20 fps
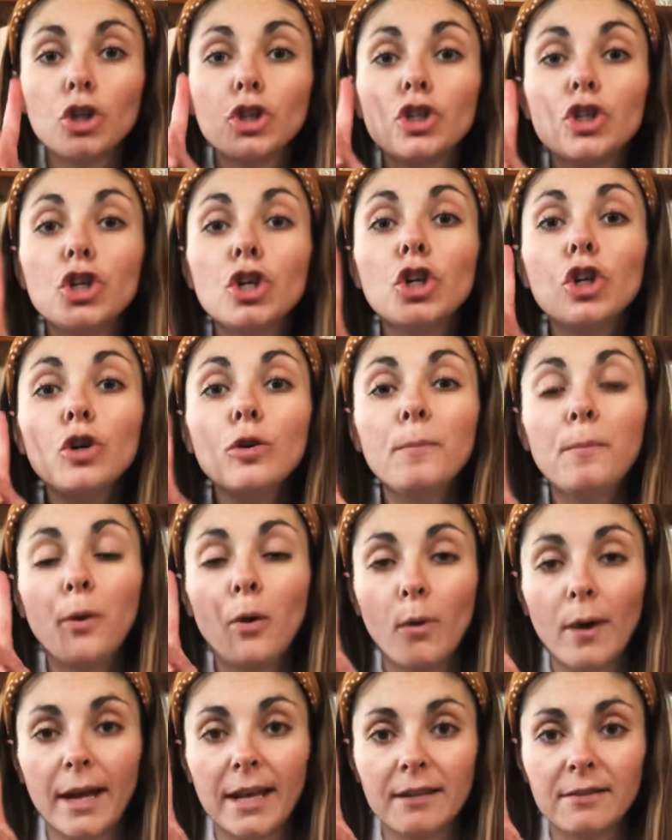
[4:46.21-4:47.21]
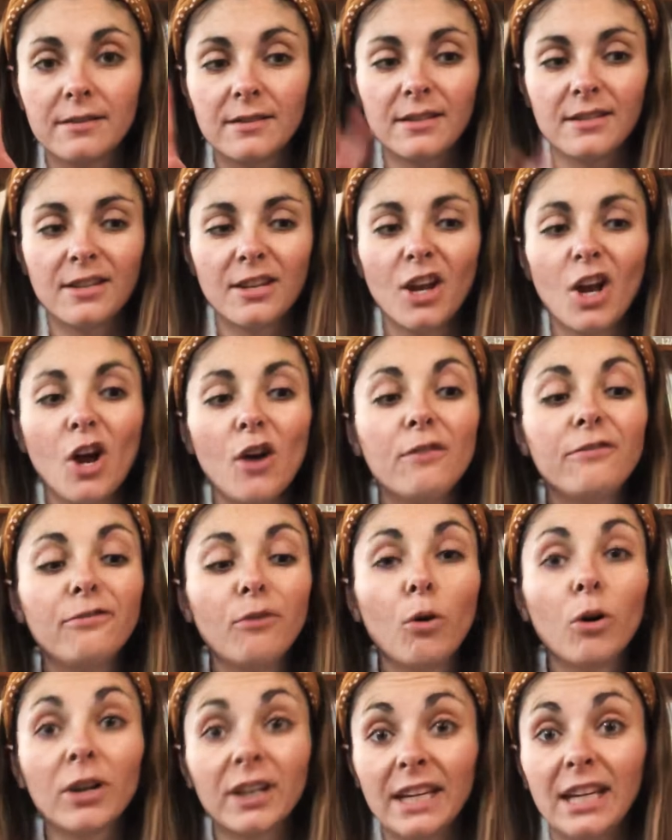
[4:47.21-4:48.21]
2 points
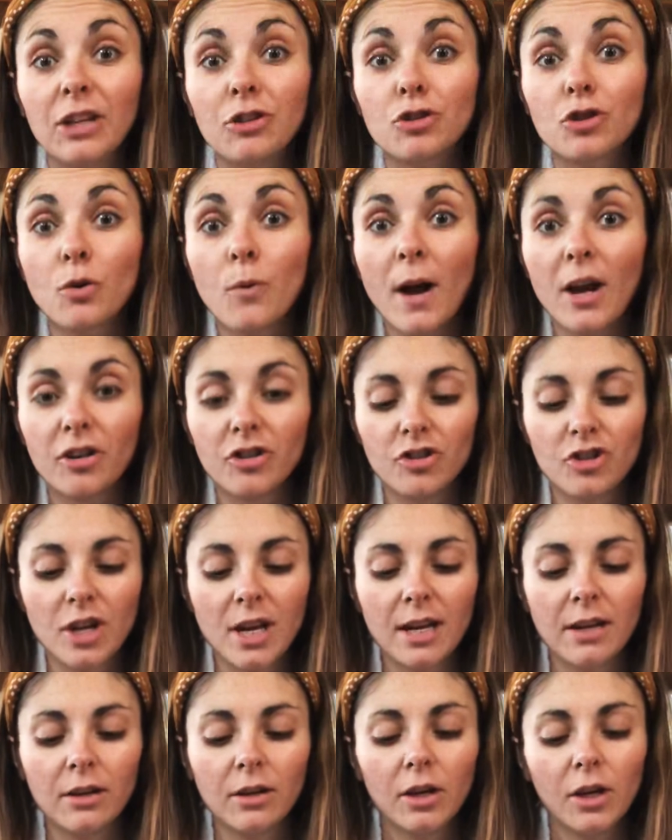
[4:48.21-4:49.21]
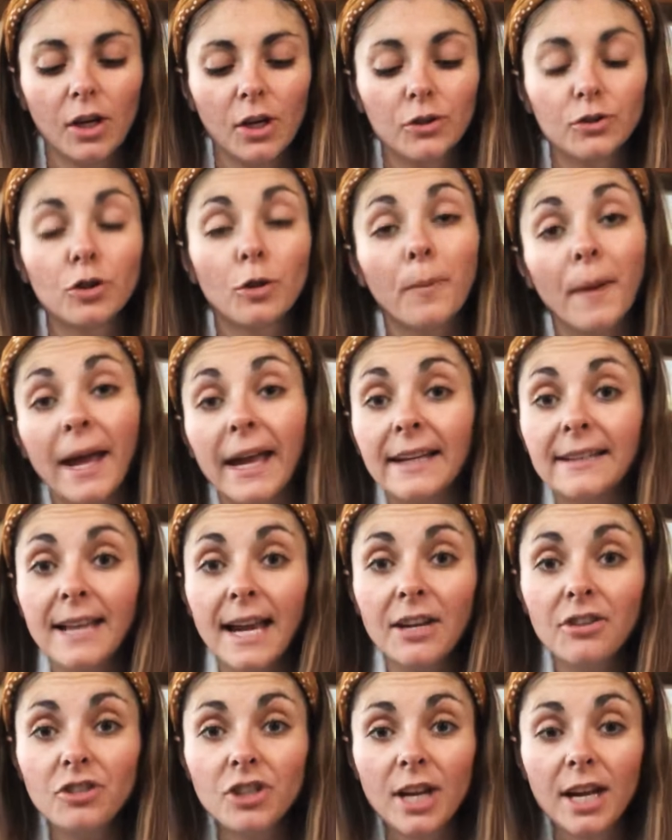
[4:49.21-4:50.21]
for each question. So pay
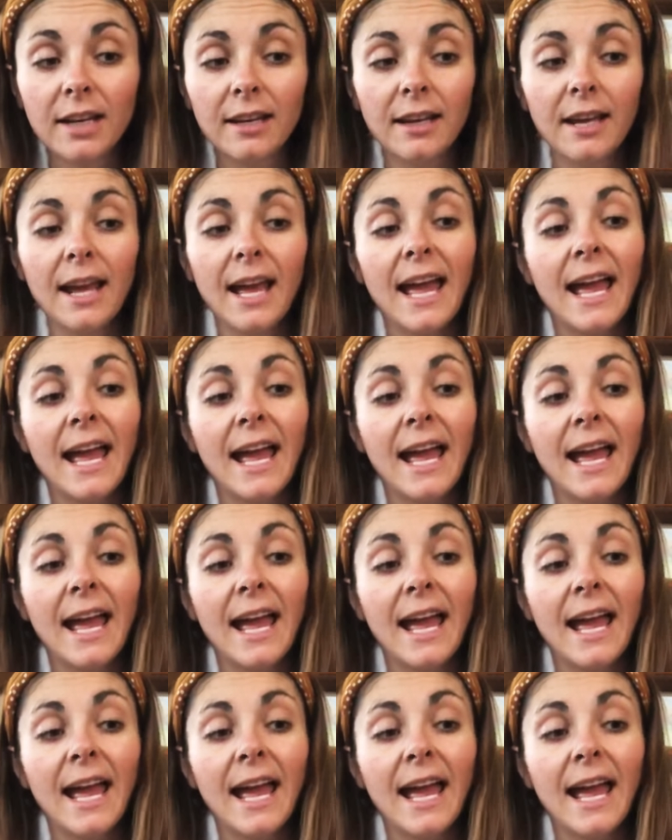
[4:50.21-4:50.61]
attention.